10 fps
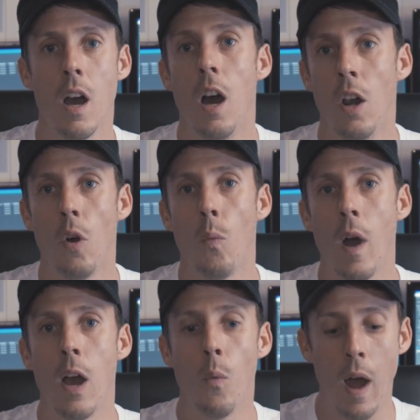a long
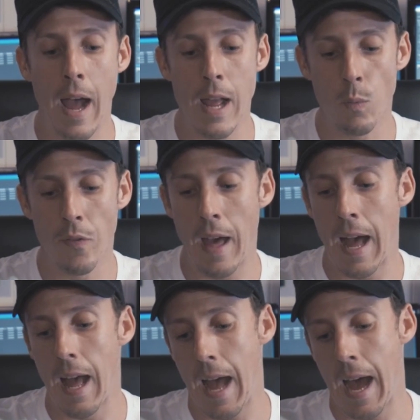way away with
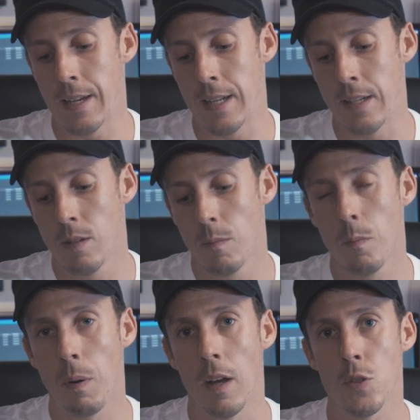that added
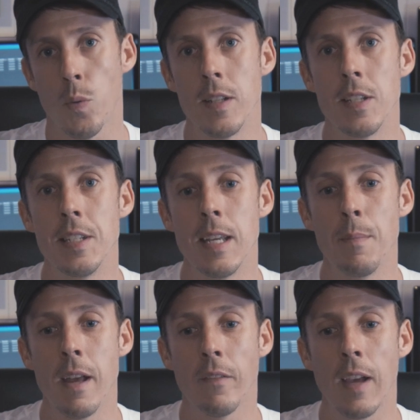+20
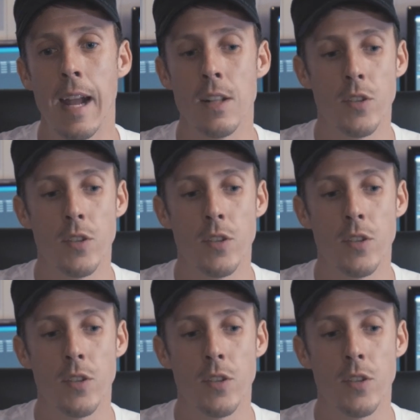dB of gain.